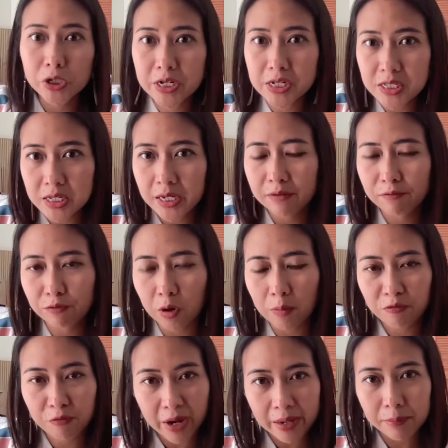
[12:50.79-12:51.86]
turns it
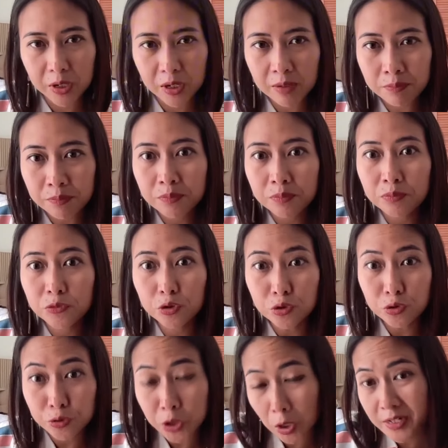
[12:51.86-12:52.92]
from fiber
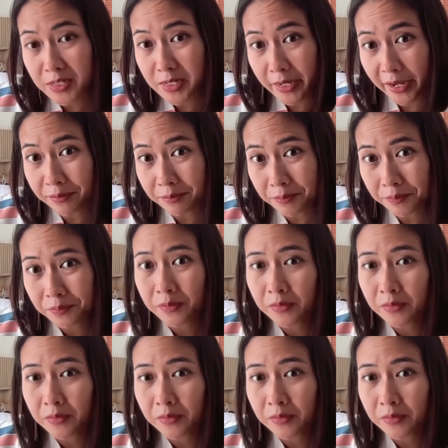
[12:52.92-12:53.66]
to new yarns again,